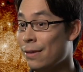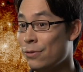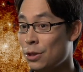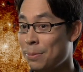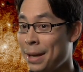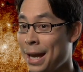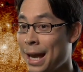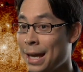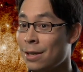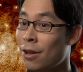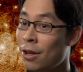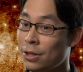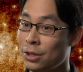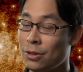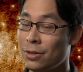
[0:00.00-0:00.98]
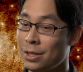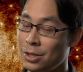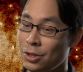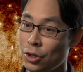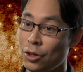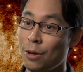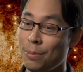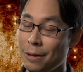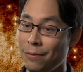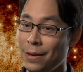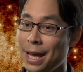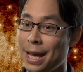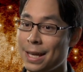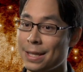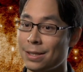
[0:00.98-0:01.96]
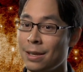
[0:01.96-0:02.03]
of Japan and also the Shinobi
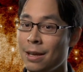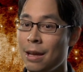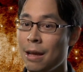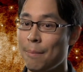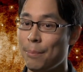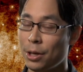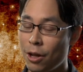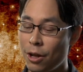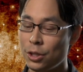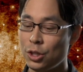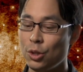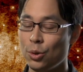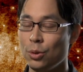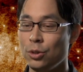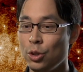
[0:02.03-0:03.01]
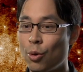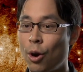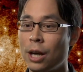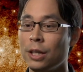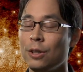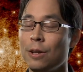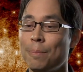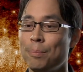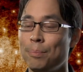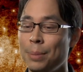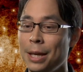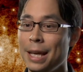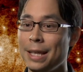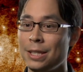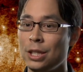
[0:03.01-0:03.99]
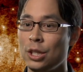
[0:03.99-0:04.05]
fans, but also do our little
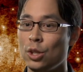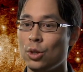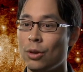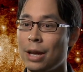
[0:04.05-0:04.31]
piece to